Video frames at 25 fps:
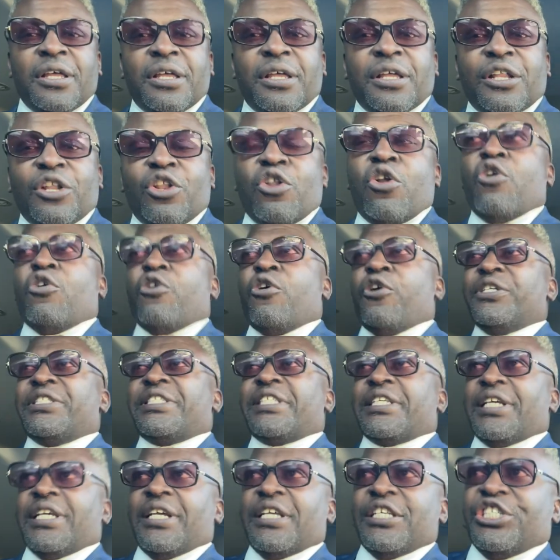Lord
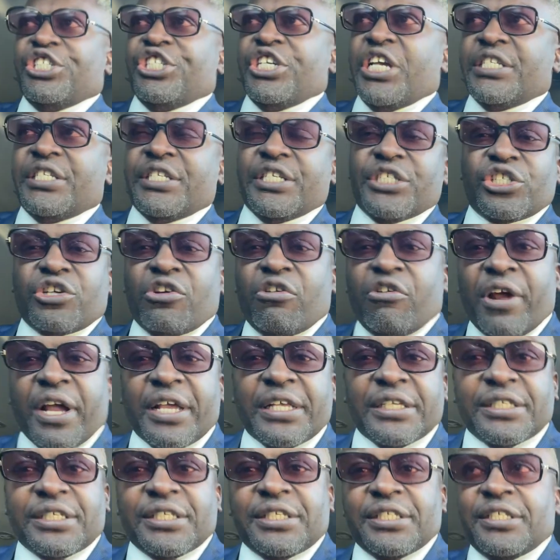Jesus
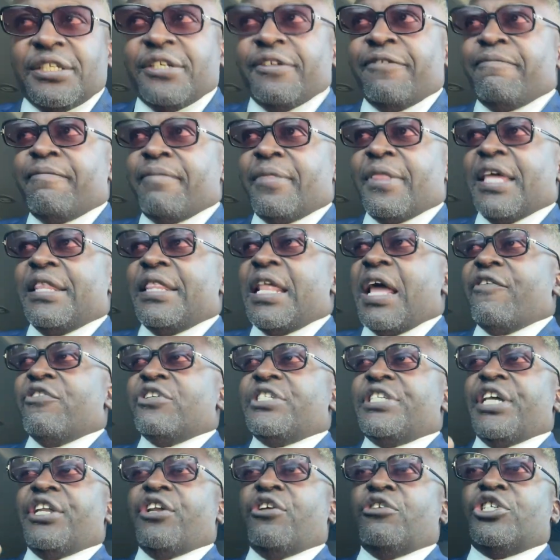Christ. I've never
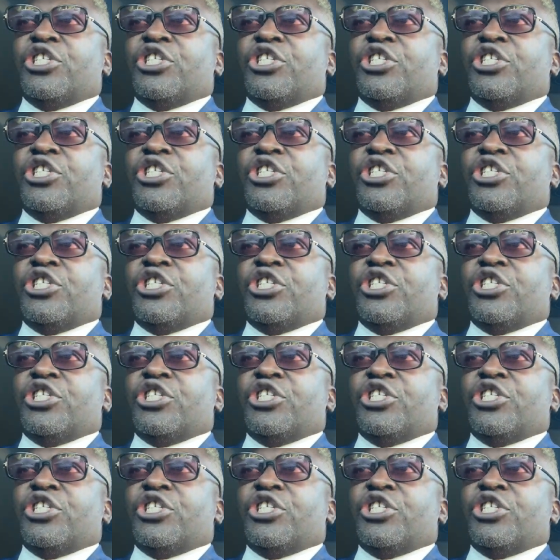seen her in